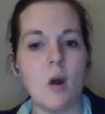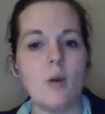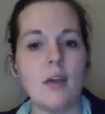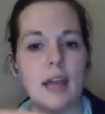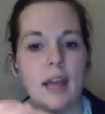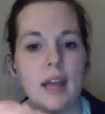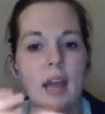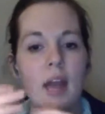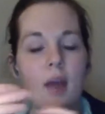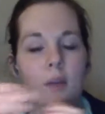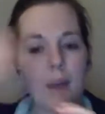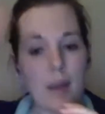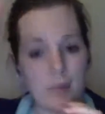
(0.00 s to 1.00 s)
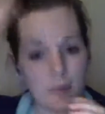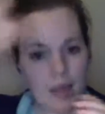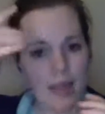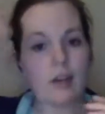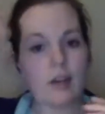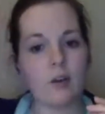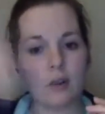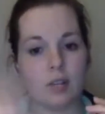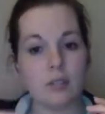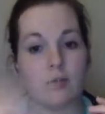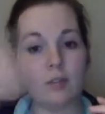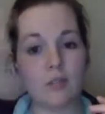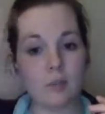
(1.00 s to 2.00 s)
okay, my rank, of
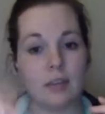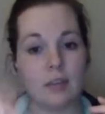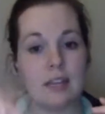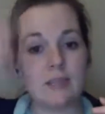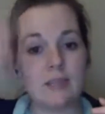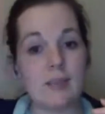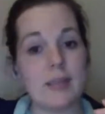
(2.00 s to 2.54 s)
course, was doing this.